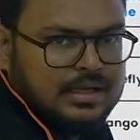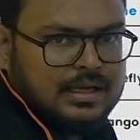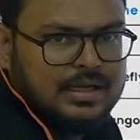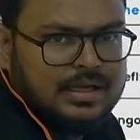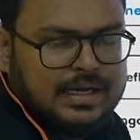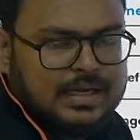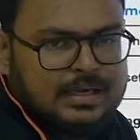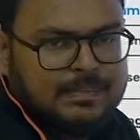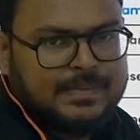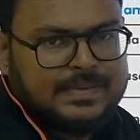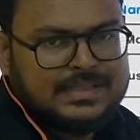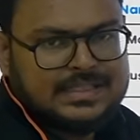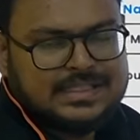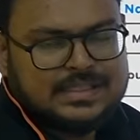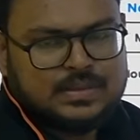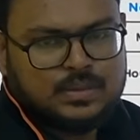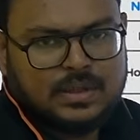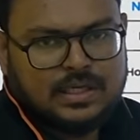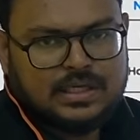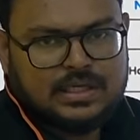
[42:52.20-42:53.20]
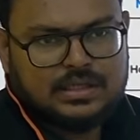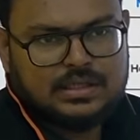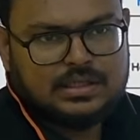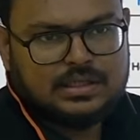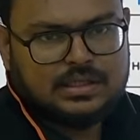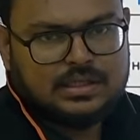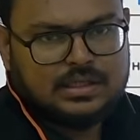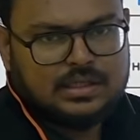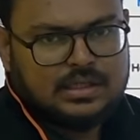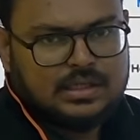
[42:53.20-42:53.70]
it represents what?
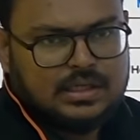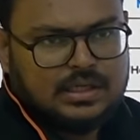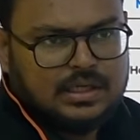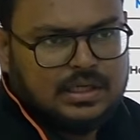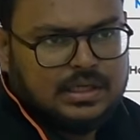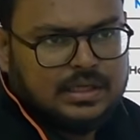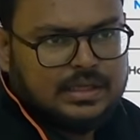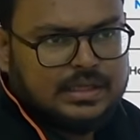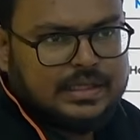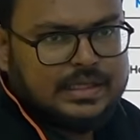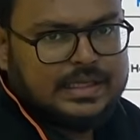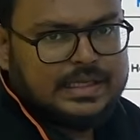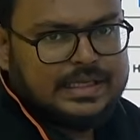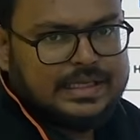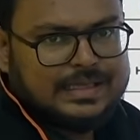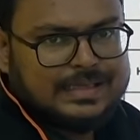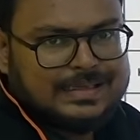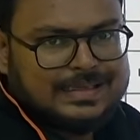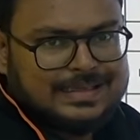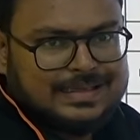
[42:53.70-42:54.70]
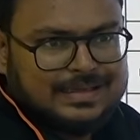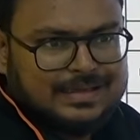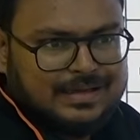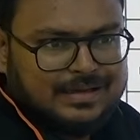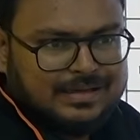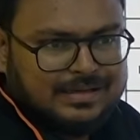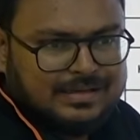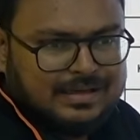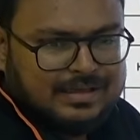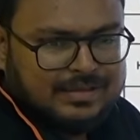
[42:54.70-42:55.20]
The
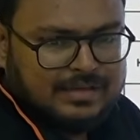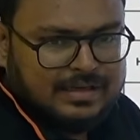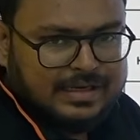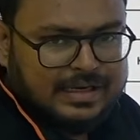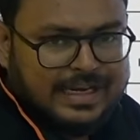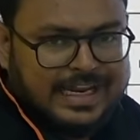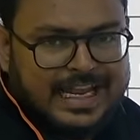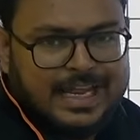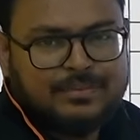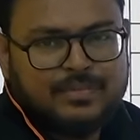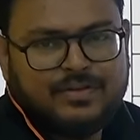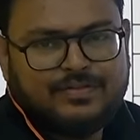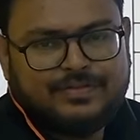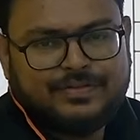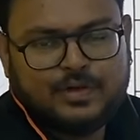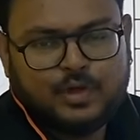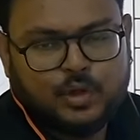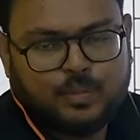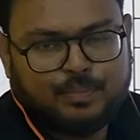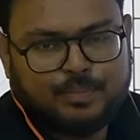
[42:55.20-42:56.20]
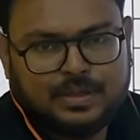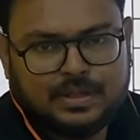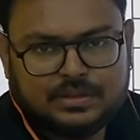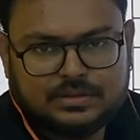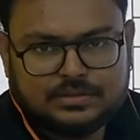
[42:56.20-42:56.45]
name of group.